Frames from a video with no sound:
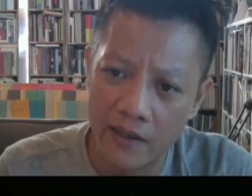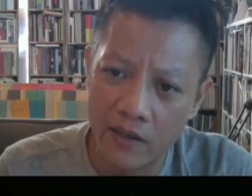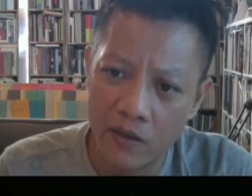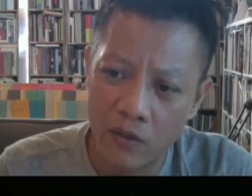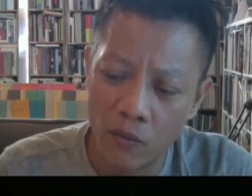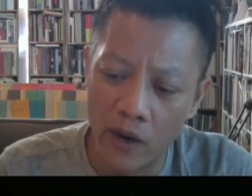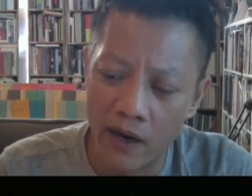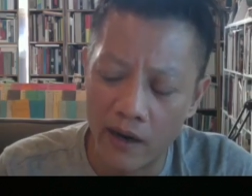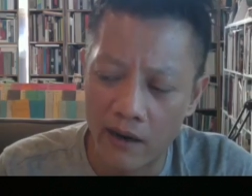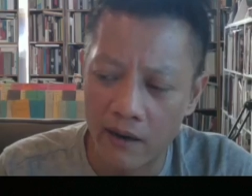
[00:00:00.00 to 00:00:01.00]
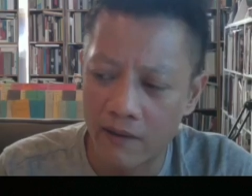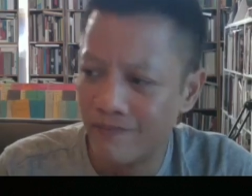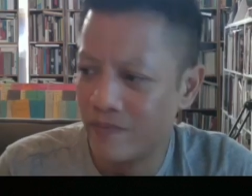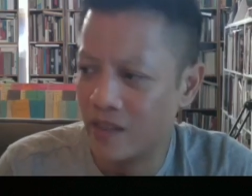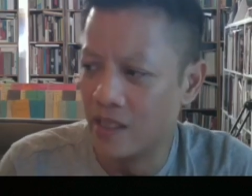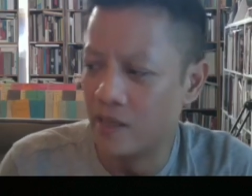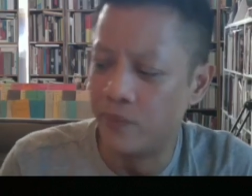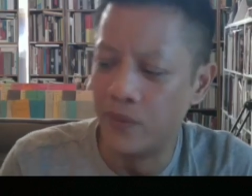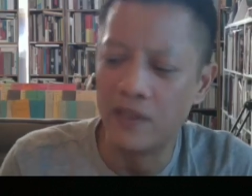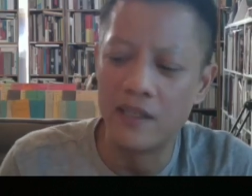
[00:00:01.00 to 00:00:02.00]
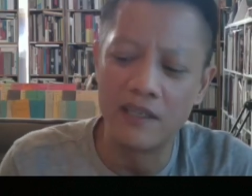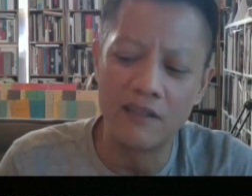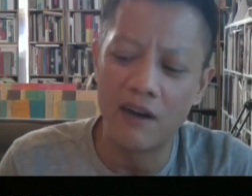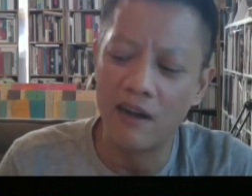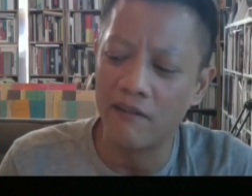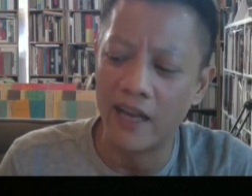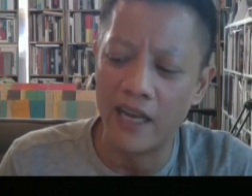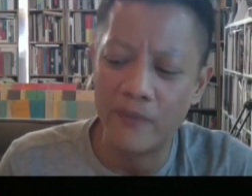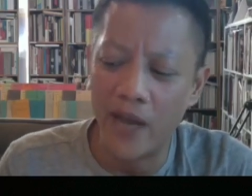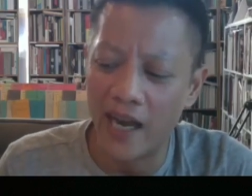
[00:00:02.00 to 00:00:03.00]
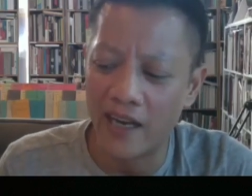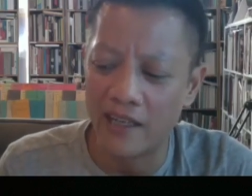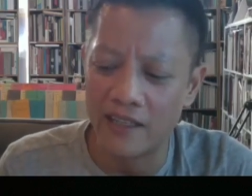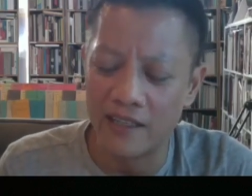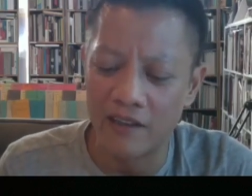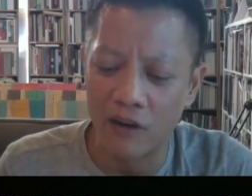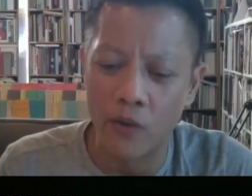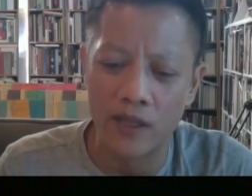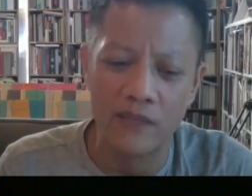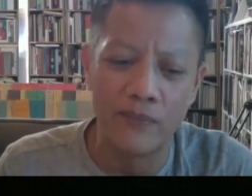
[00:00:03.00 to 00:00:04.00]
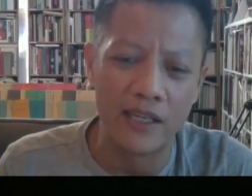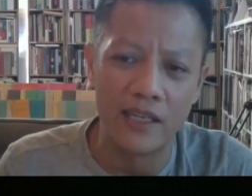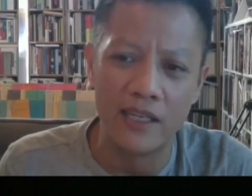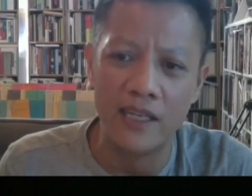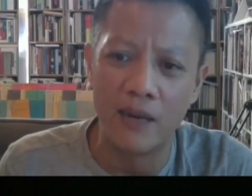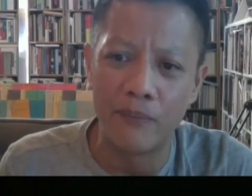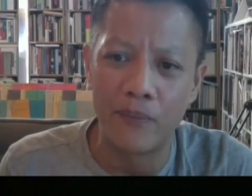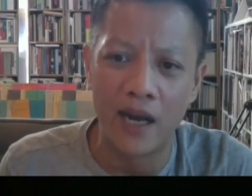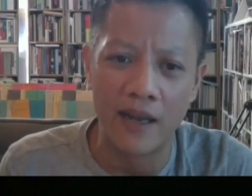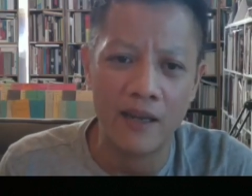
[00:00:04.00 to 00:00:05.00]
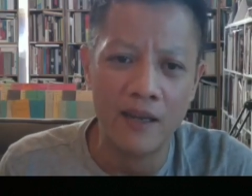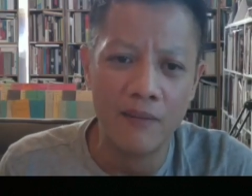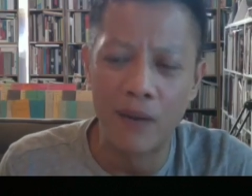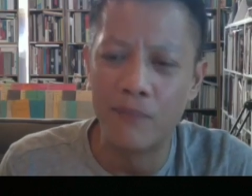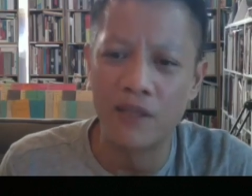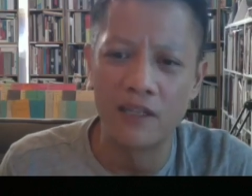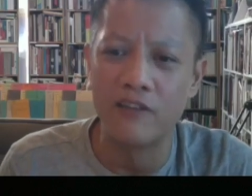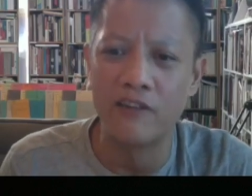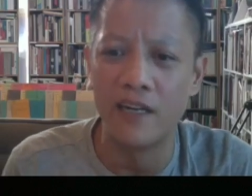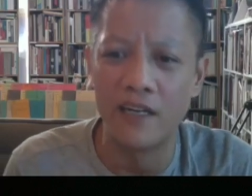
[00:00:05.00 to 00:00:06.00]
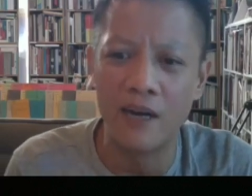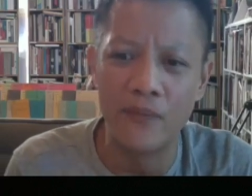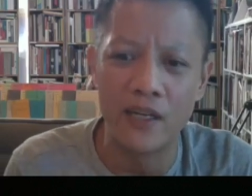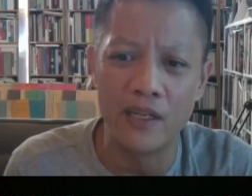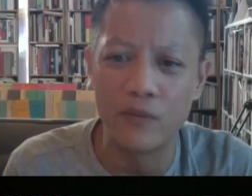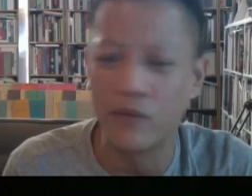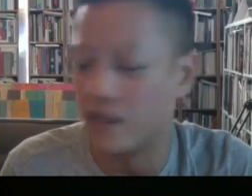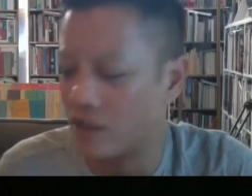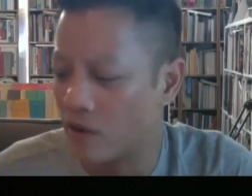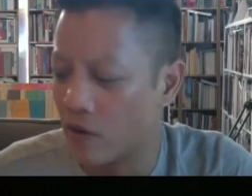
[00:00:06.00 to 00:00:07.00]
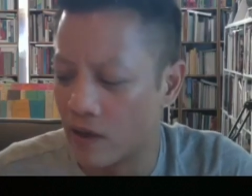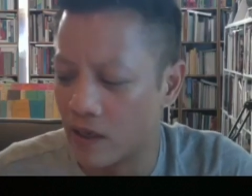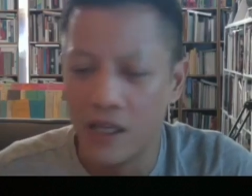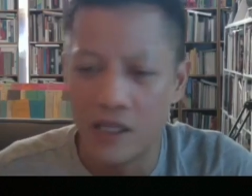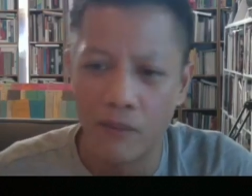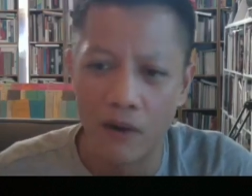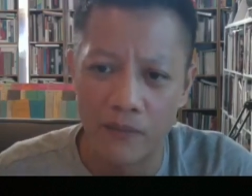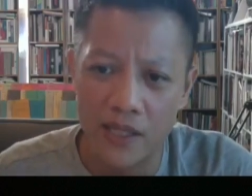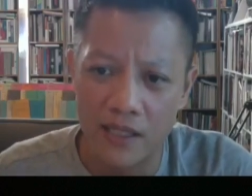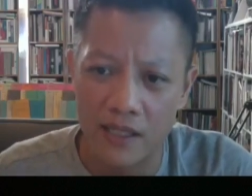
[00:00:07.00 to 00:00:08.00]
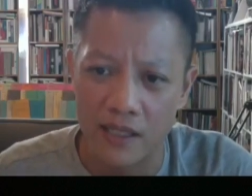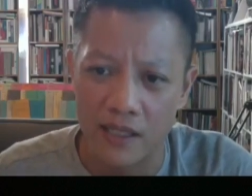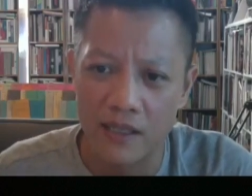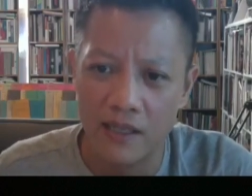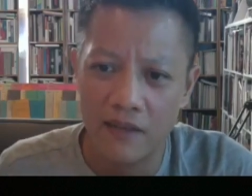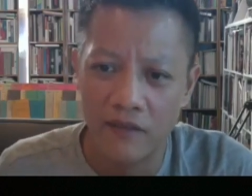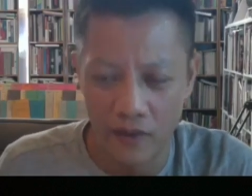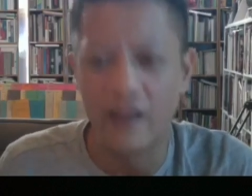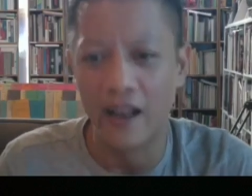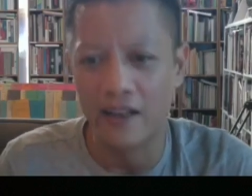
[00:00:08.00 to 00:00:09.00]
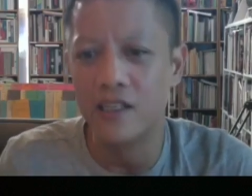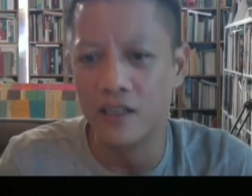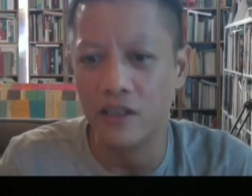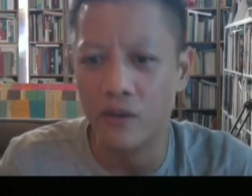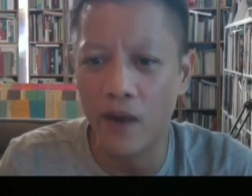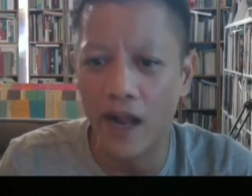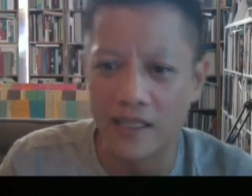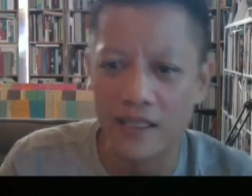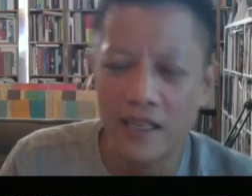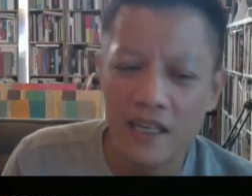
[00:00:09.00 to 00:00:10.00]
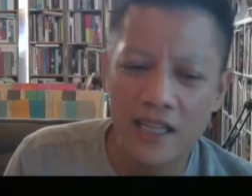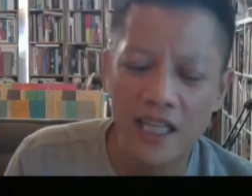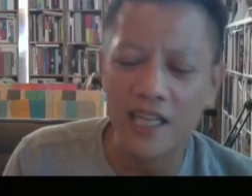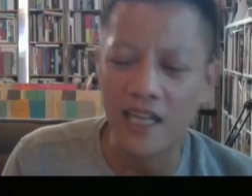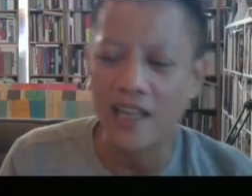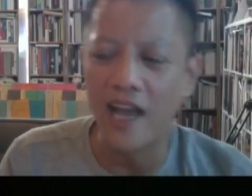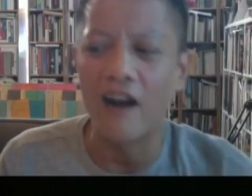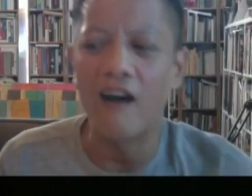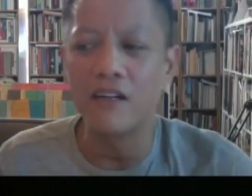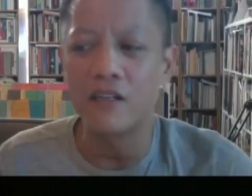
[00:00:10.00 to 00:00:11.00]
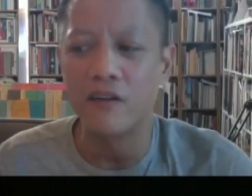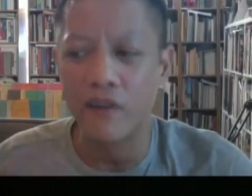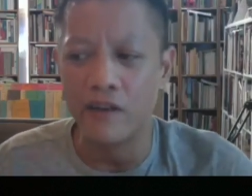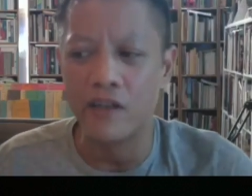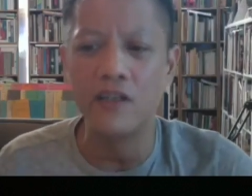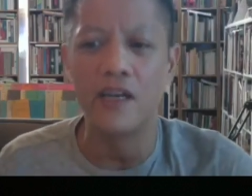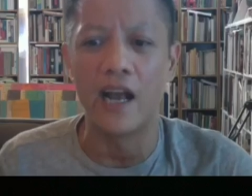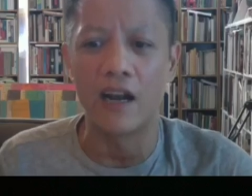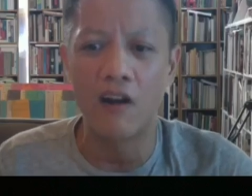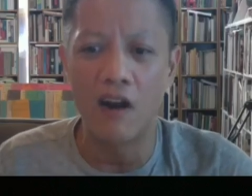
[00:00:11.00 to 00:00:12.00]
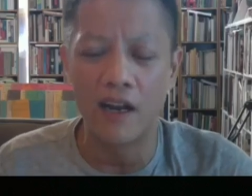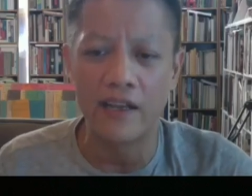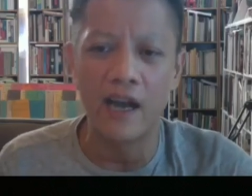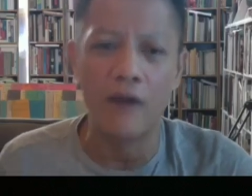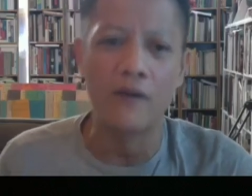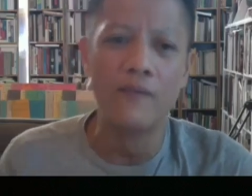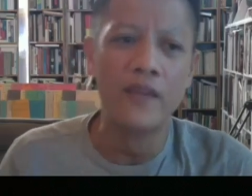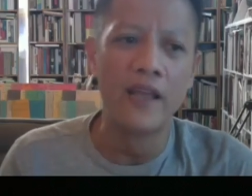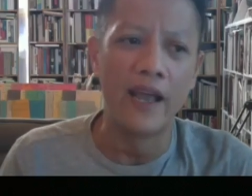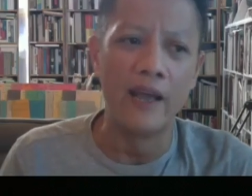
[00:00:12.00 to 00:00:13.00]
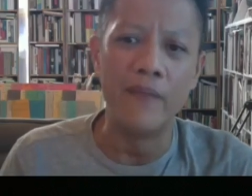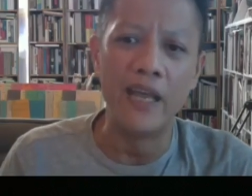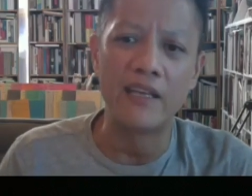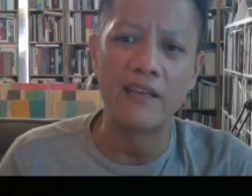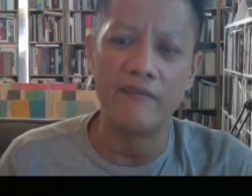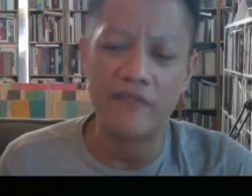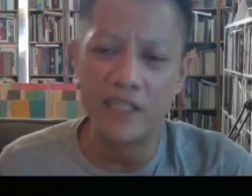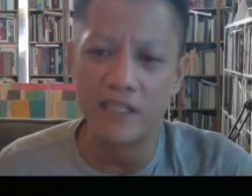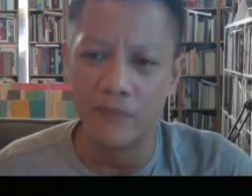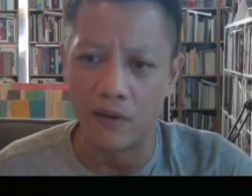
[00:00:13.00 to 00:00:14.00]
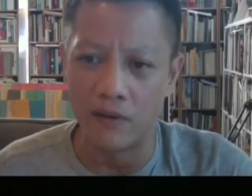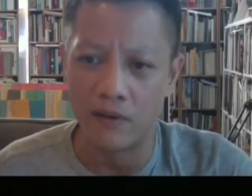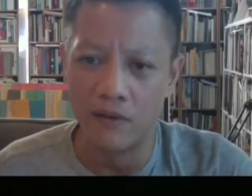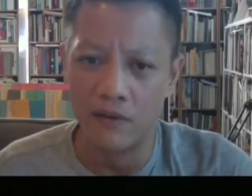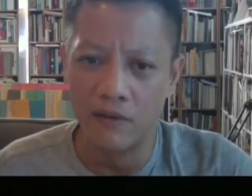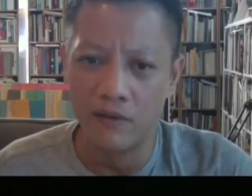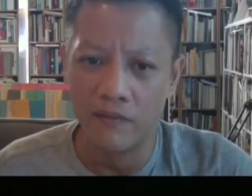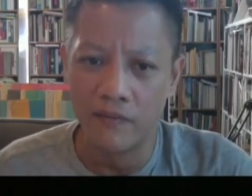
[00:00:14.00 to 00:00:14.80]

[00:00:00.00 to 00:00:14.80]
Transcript: mm. where these billion dollar aid packages are quickly being eat up by publicly traded companies when they should go to small businesses, mm-hmm. at least in the US. Things like that. Artists are very good at calling out and making visible mm.